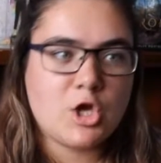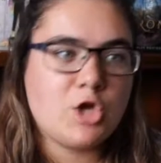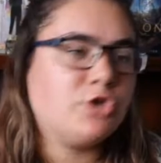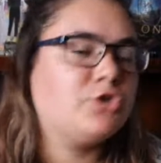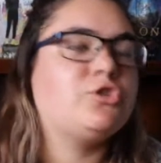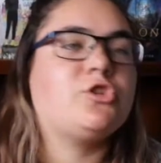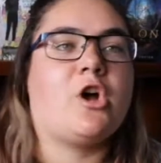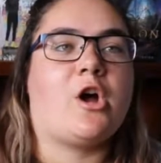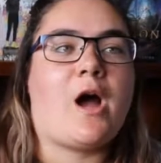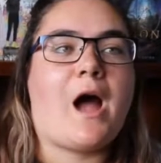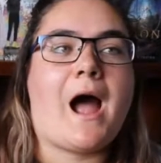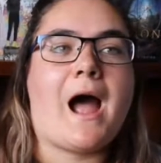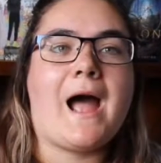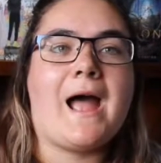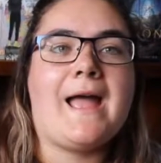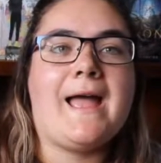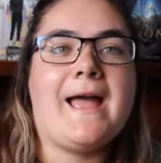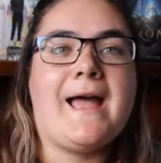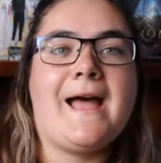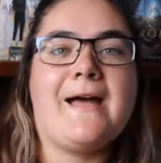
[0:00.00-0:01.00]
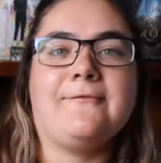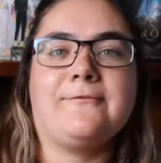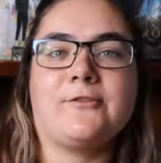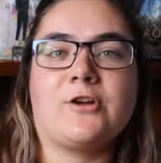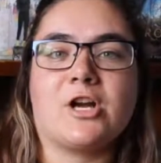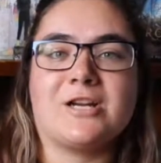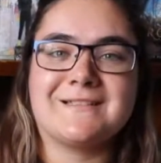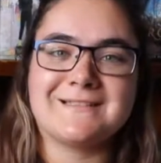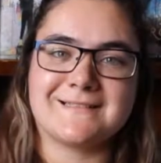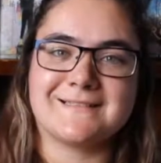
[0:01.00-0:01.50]
So I have
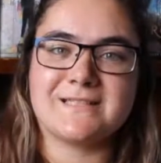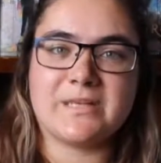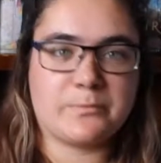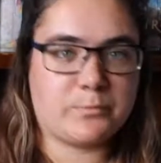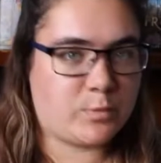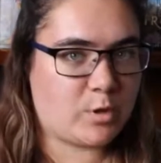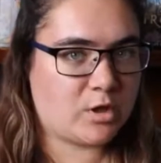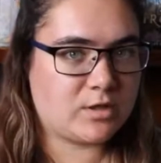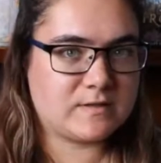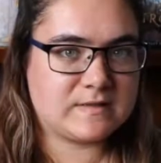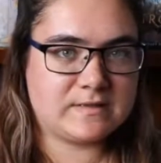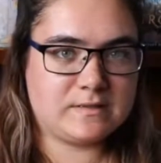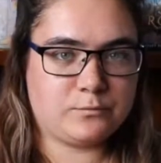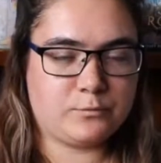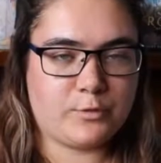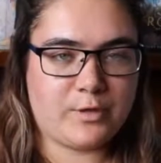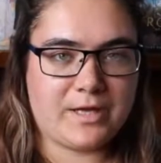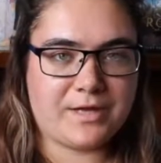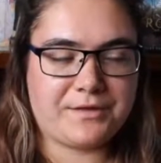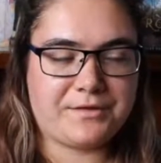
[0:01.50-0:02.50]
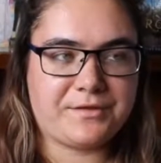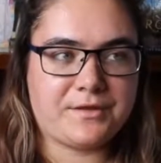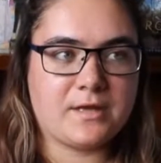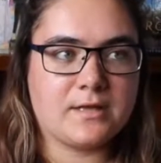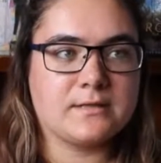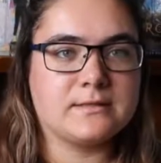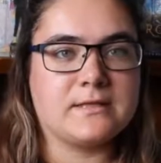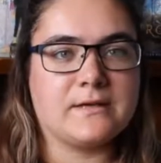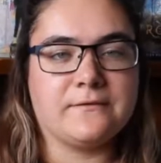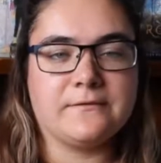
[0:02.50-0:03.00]
gotten some books with
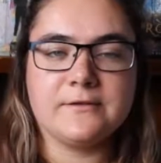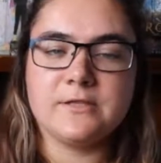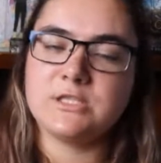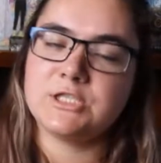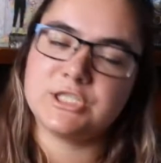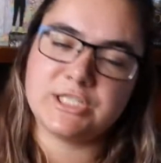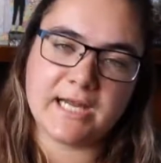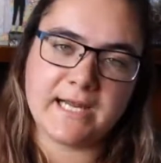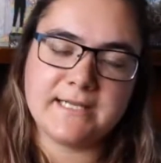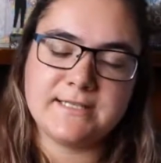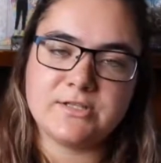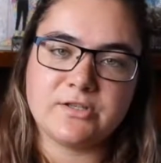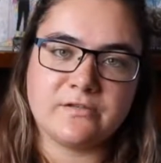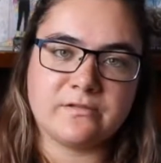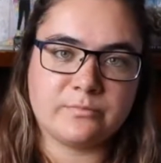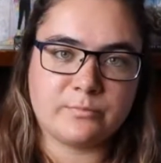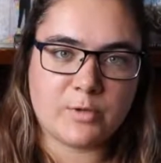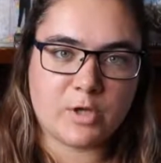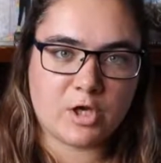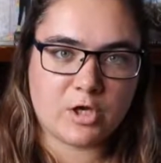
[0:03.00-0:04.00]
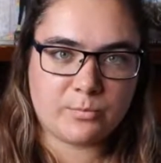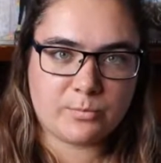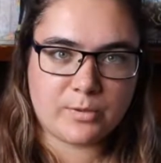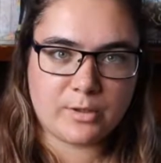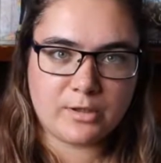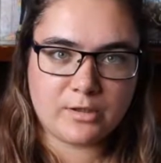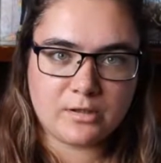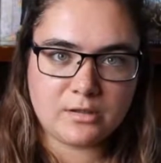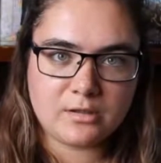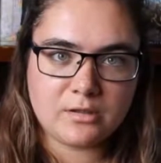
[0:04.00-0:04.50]
different shades of
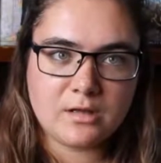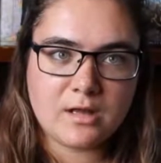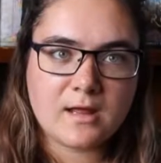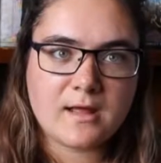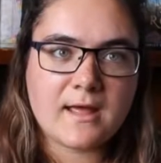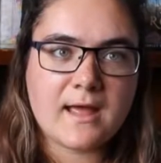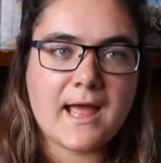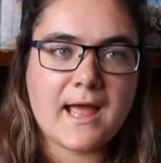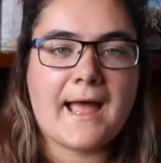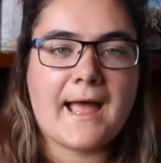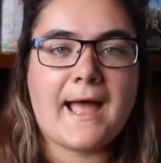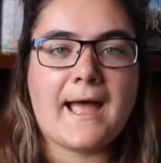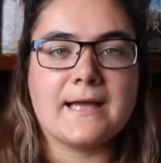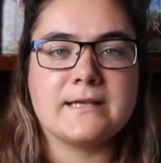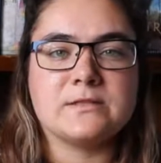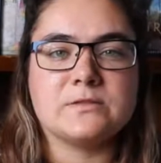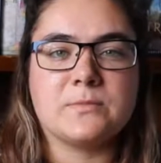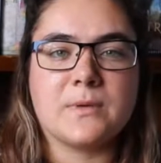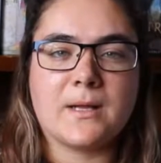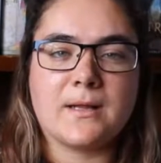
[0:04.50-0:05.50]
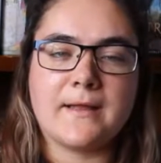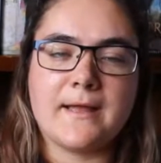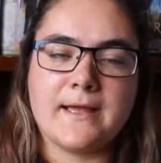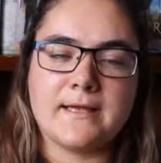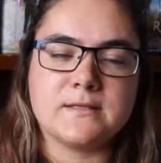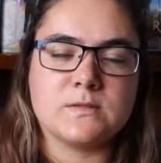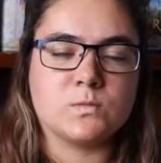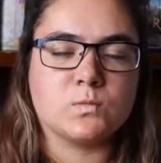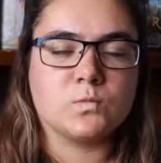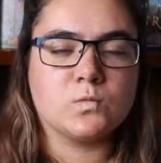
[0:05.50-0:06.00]
purple as well
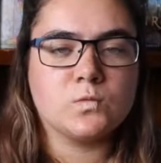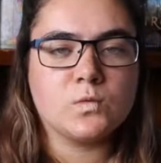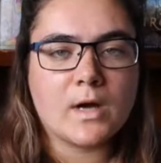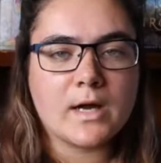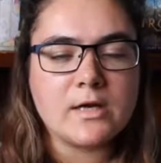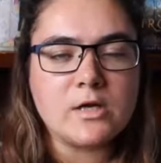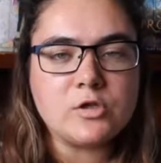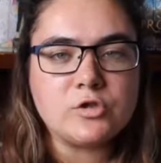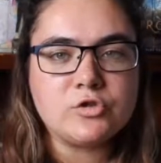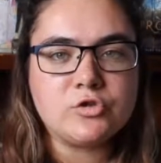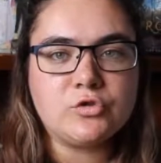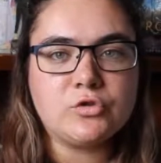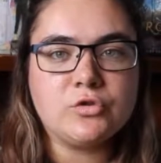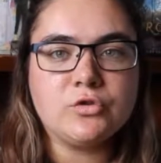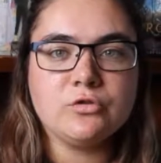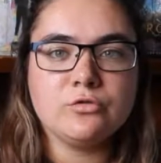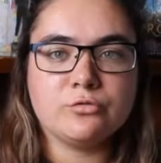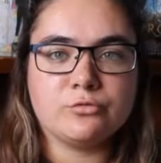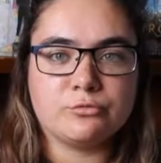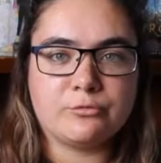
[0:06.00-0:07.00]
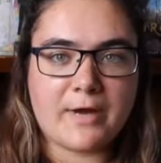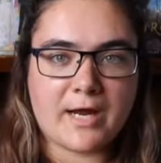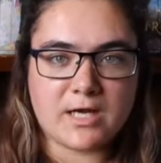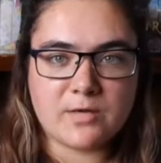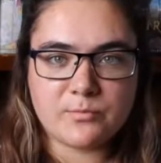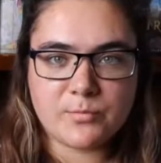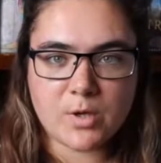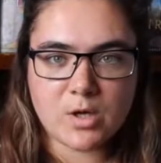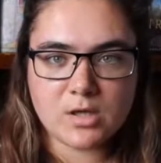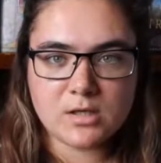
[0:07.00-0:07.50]
as one or two
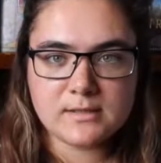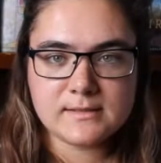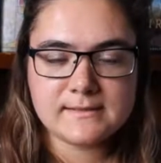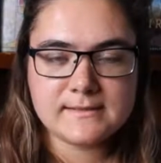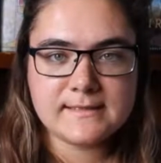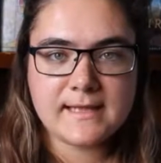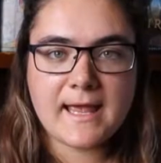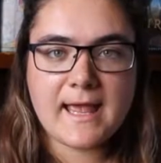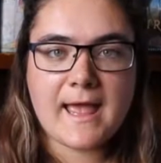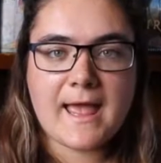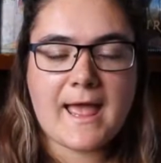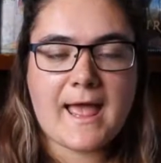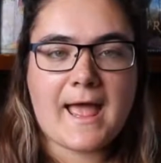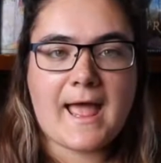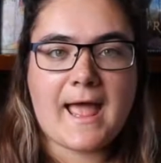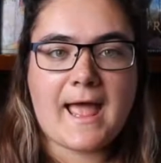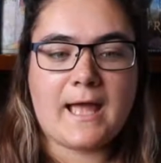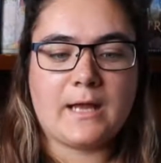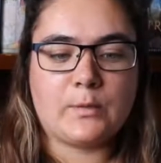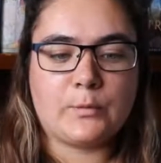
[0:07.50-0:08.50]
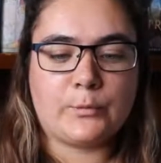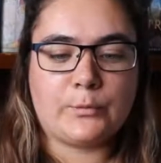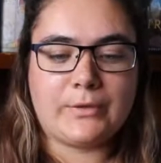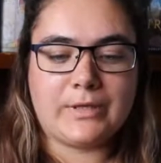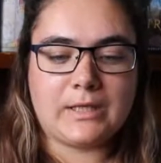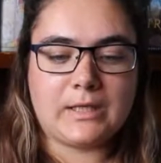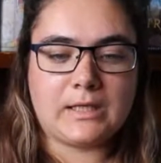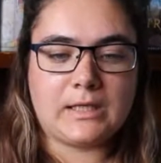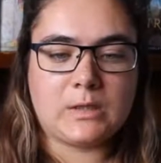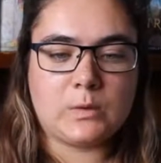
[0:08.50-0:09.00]
red books, and
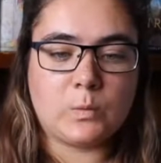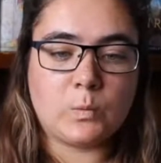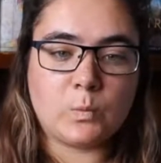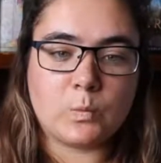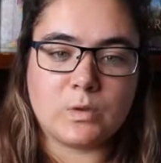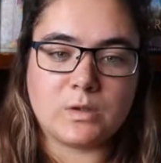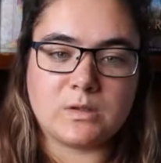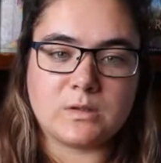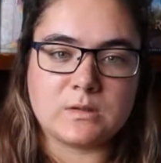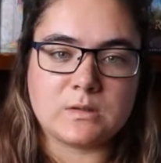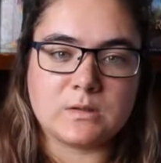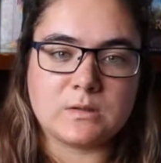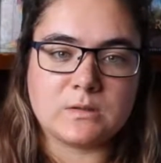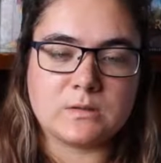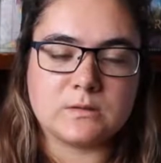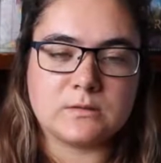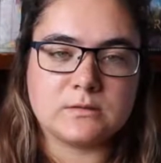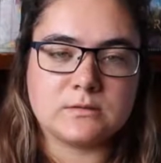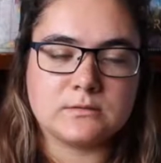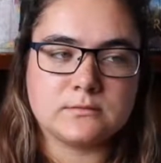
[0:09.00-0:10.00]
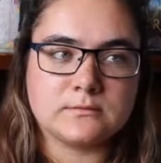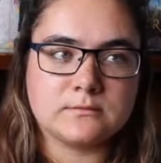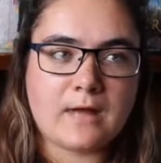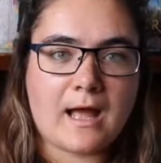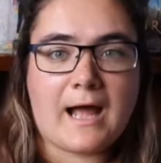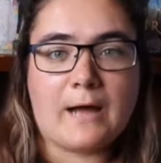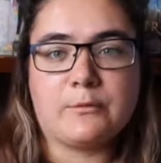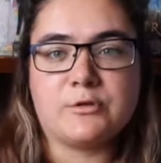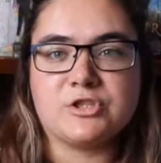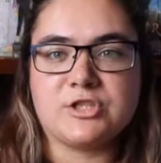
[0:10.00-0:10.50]
I will
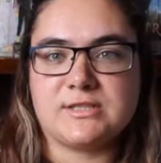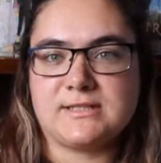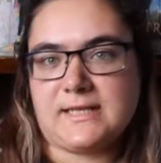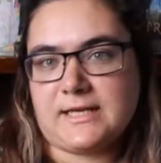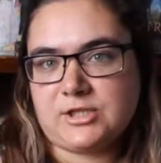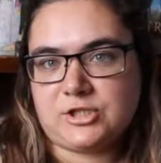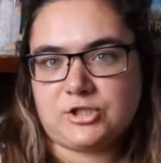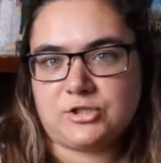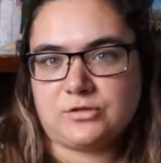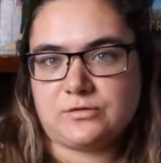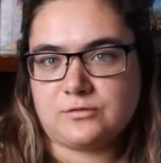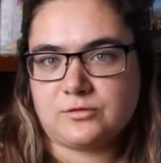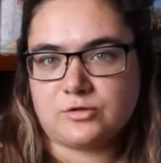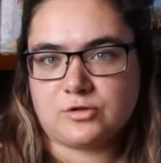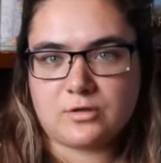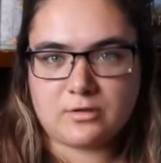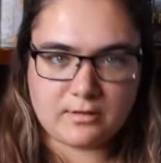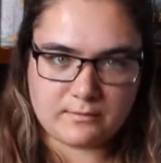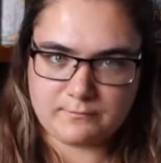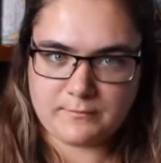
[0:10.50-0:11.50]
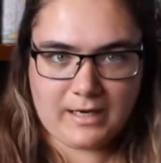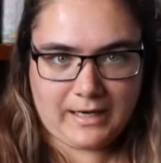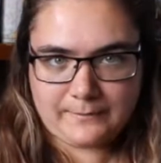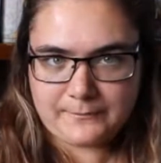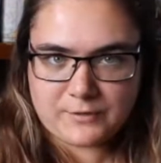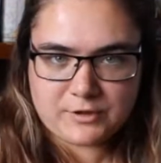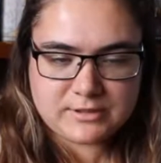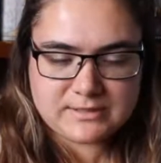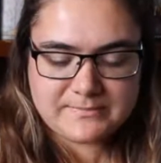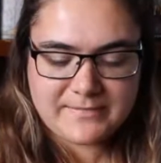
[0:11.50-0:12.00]
just let you, I'm
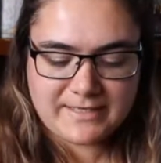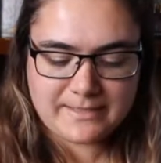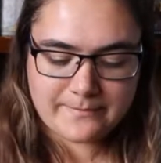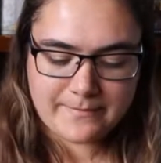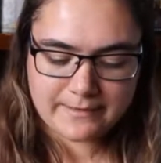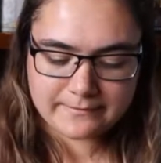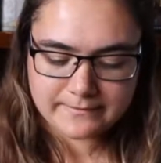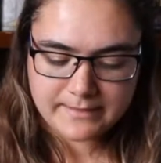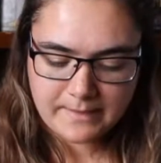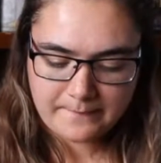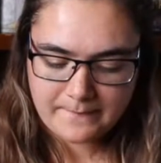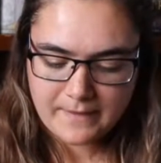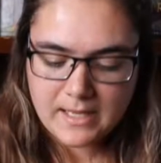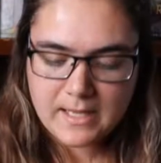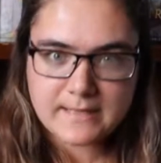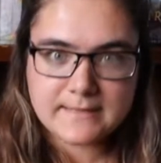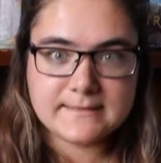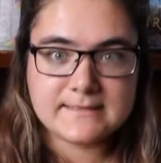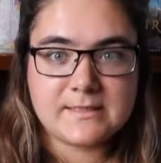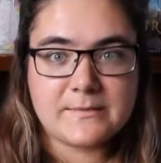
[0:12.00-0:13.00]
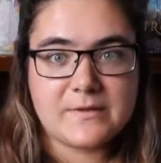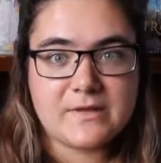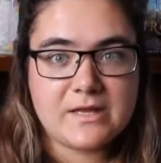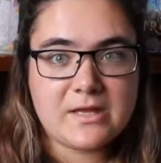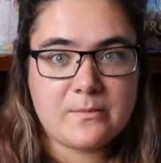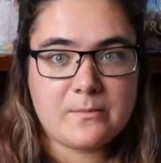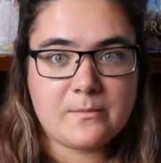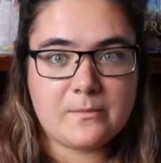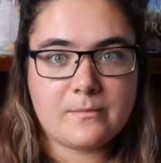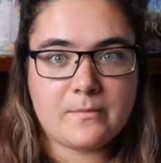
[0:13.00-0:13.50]
going to speak about them. Some of
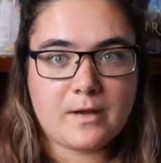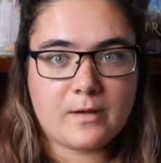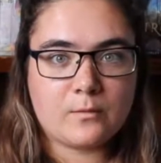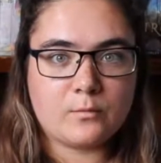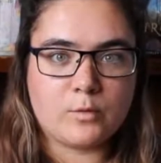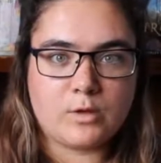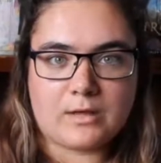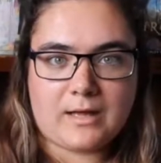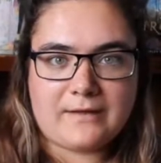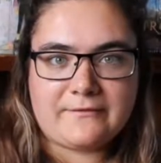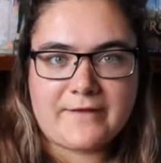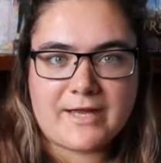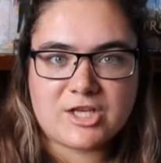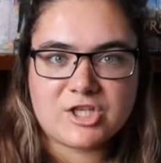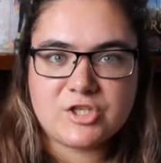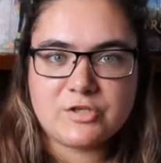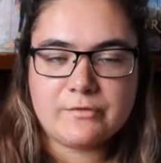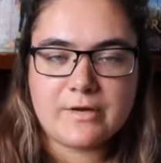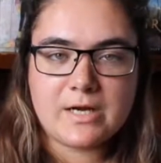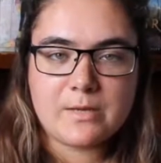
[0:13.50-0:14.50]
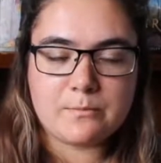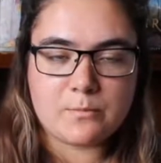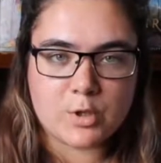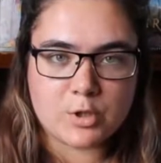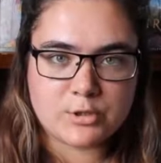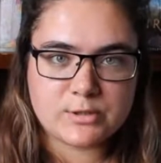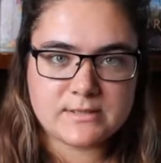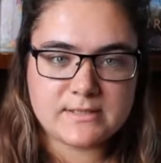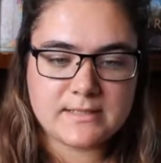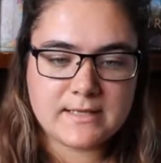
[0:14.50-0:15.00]
them, well, I've actually read
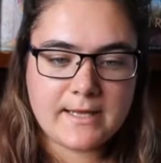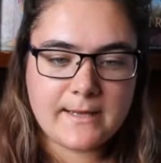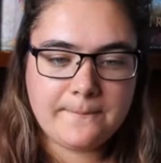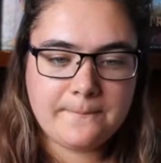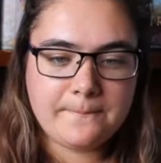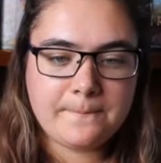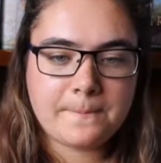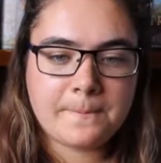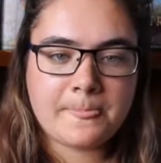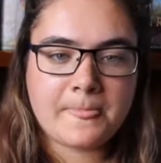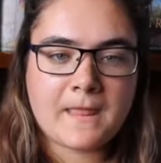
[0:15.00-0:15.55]
most of them.